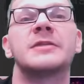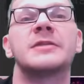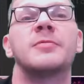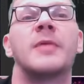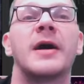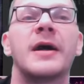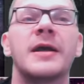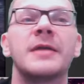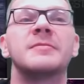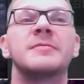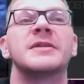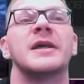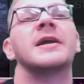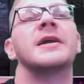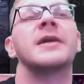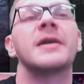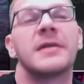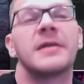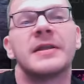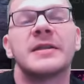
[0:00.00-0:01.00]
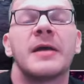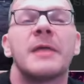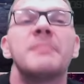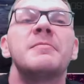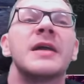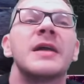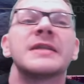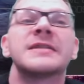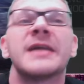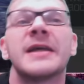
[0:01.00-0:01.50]
why I'm saying
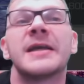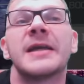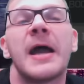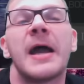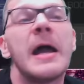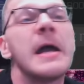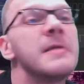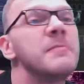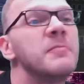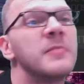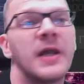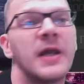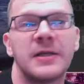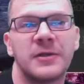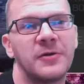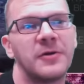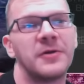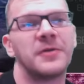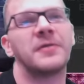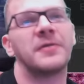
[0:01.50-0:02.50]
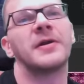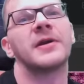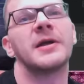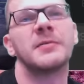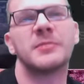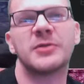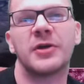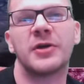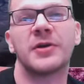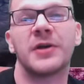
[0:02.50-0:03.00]
I'm not saying I'm not going to rank
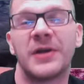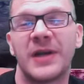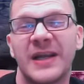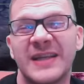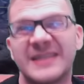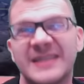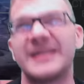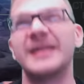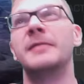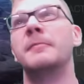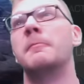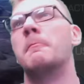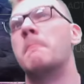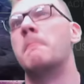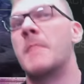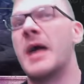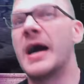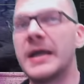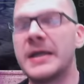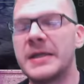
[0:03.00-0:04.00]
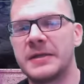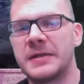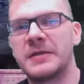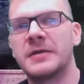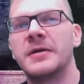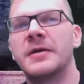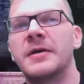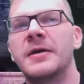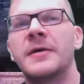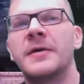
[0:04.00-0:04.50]
up Shocker. I still might,
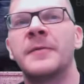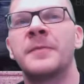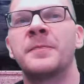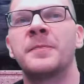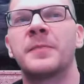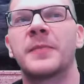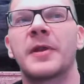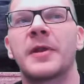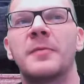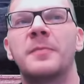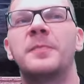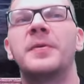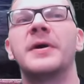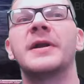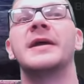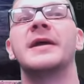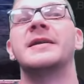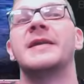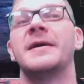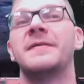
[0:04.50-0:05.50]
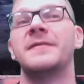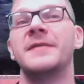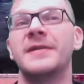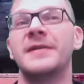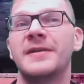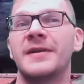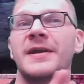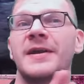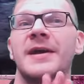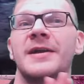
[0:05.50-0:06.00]
but I
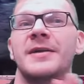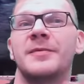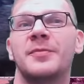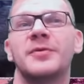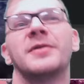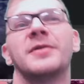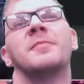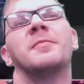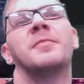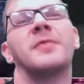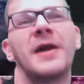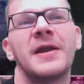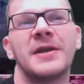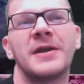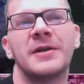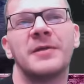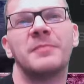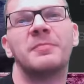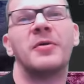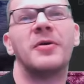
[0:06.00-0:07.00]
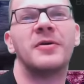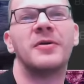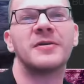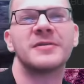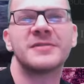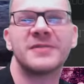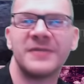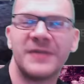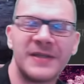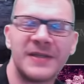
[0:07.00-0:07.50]
definitely kind of put a break and a
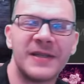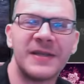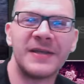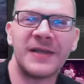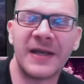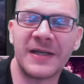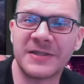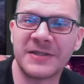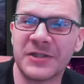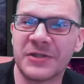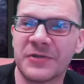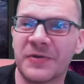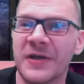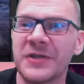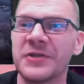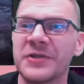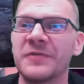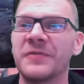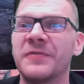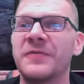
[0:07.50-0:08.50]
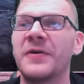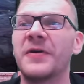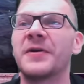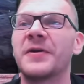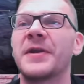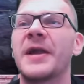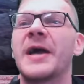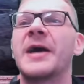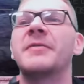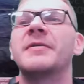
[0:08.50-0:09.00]
pause on that entire situation
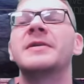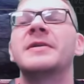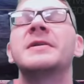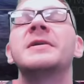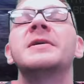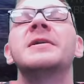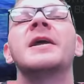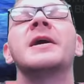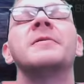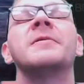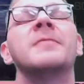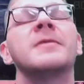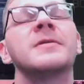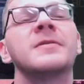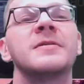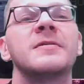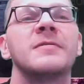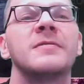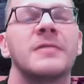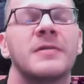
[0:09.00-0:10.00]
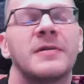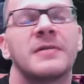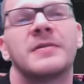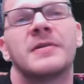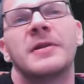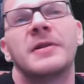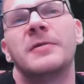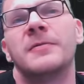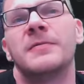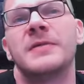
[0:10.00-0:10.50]
for now until I want
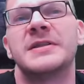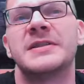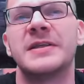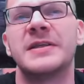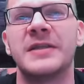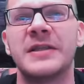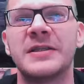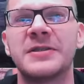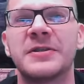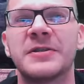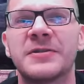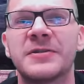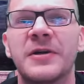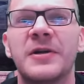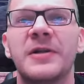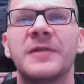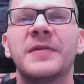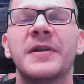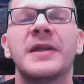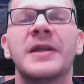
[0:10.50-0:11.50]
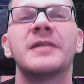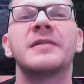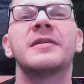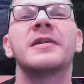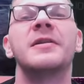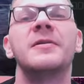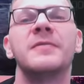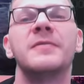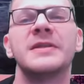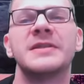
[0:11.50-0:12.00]
until we see this resolved and
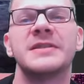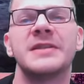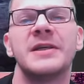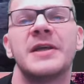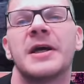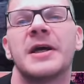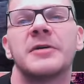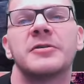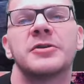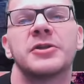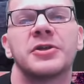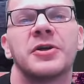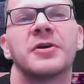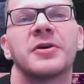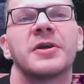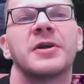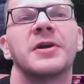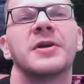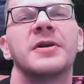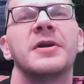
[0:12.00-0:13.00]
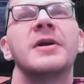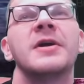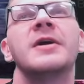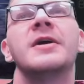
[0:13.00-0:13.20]
until we see how Shocker